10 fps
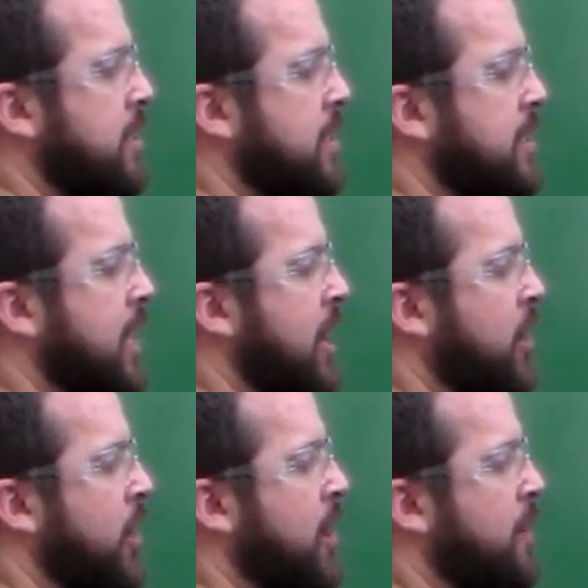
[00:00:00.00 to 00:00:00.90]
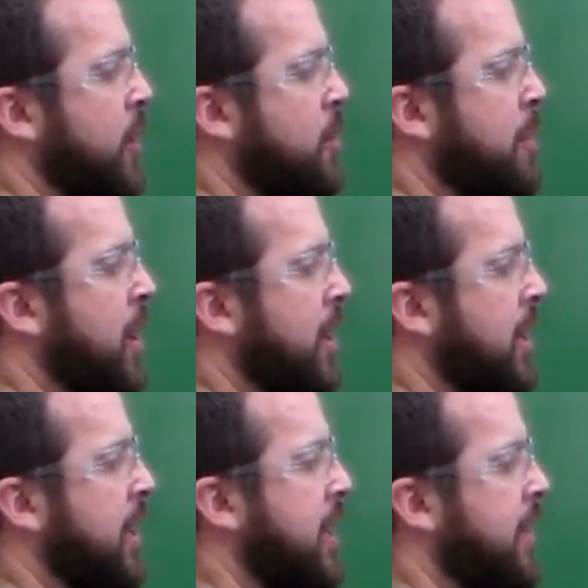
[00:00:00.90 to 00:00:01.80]
the center of our
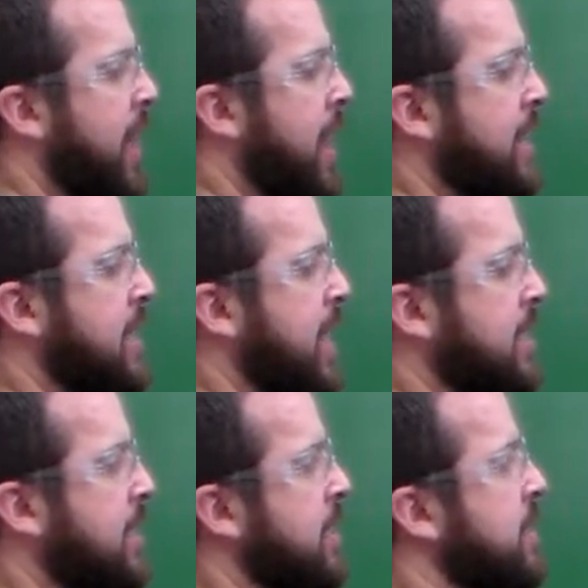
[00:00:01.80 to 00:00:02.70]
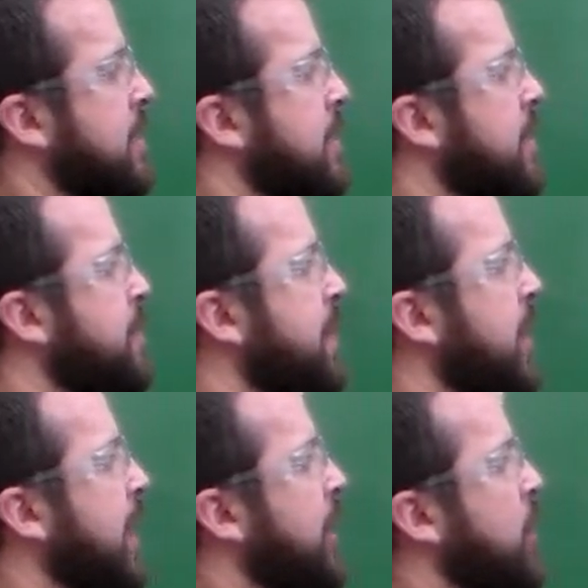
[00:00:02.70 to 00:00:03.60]
pocket in the X-axis.
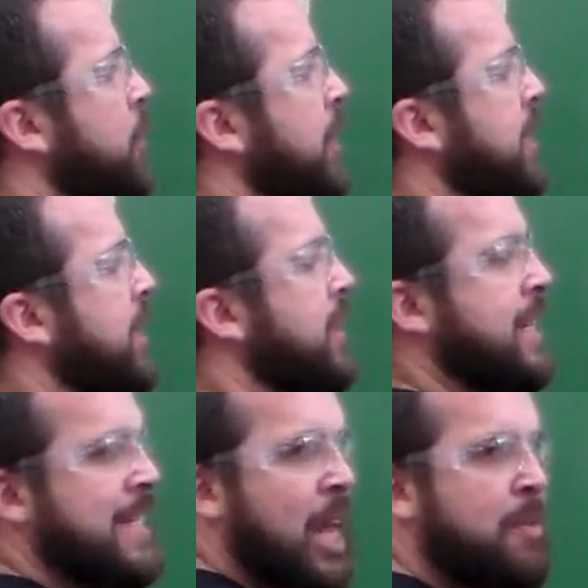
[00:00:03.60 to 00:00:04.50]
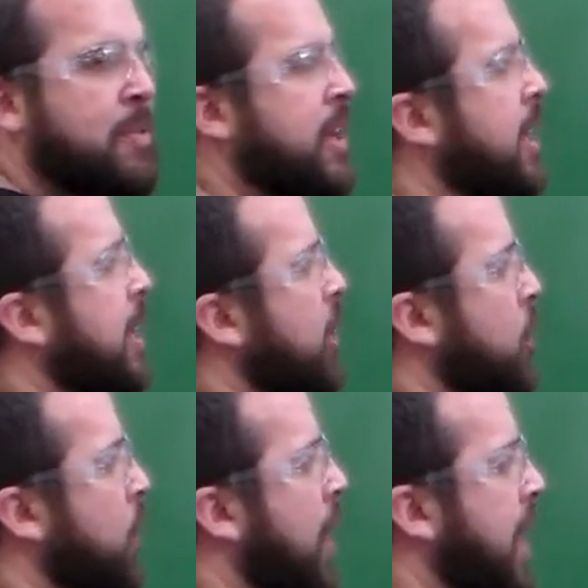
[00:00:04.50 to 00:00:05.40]
And then we did the same thing in
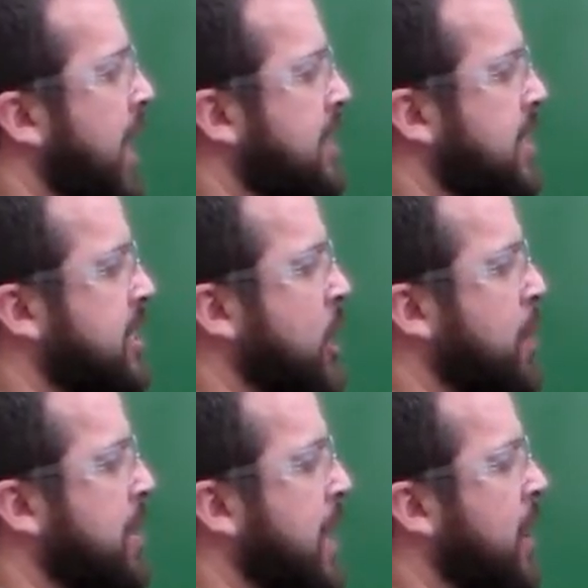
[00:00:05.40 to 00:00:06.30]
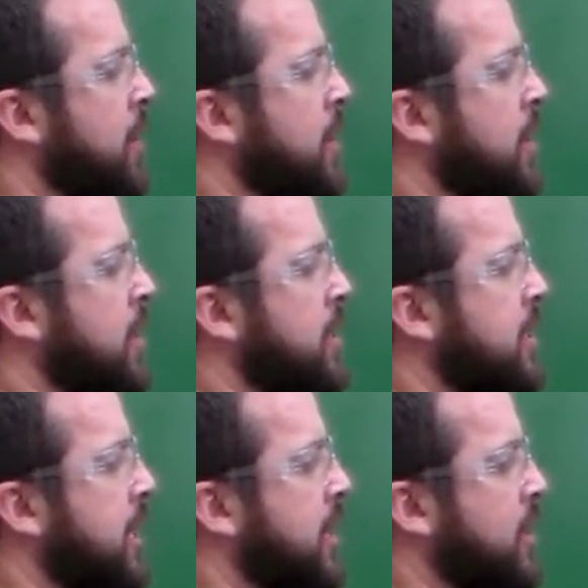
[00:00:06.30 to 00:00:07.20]
our Y-axis, coming down
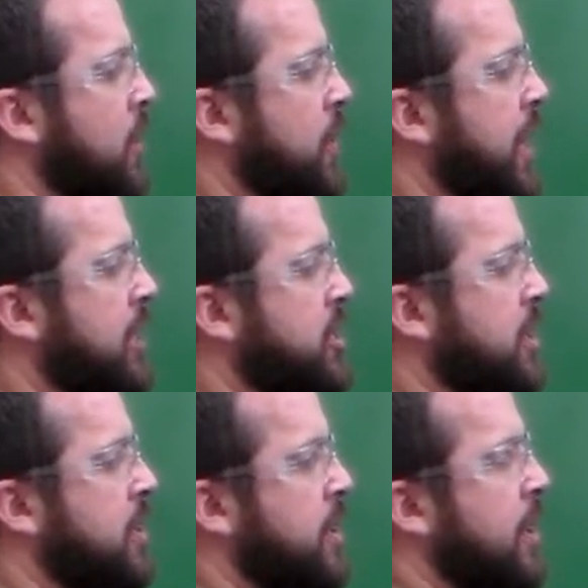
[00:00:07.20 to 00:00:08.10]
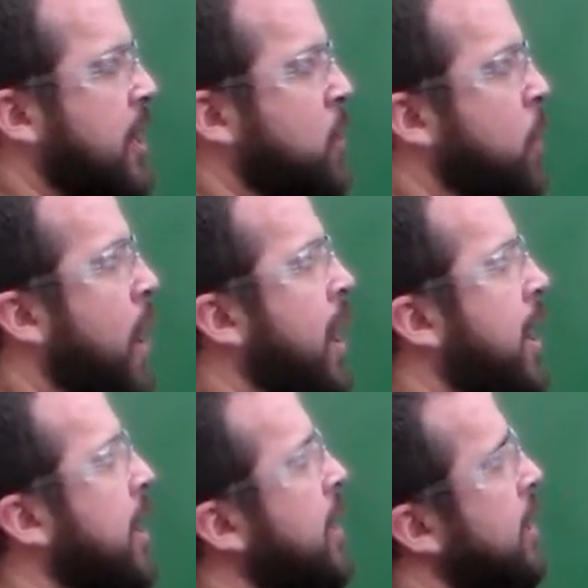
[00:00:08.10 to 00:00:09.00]
to get the location and
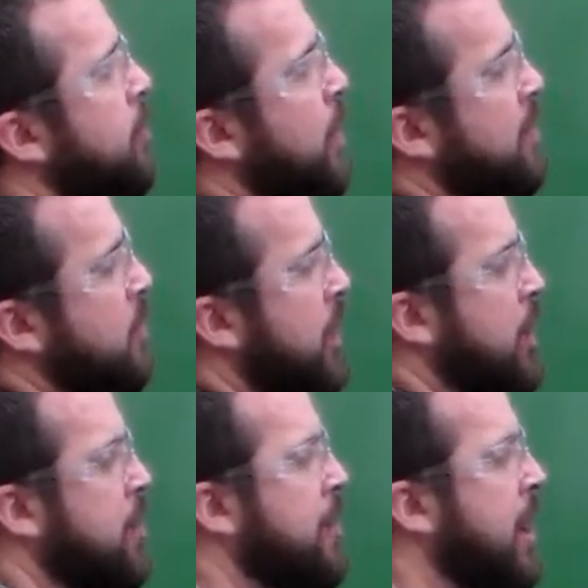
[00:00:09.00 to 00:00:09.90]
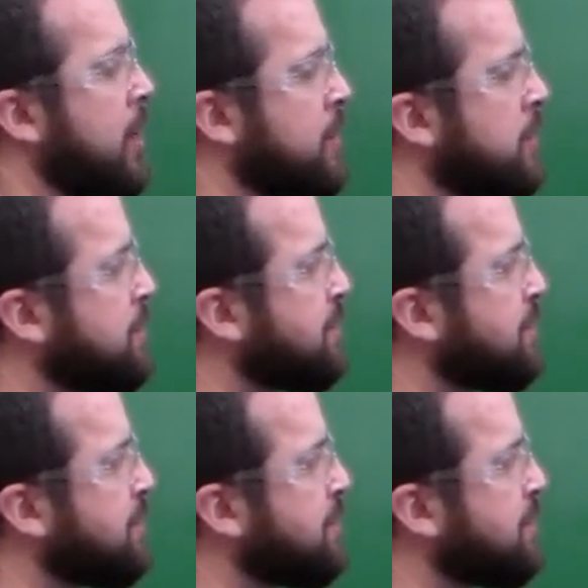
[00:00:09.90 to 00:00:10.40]
Y. We have it written up above.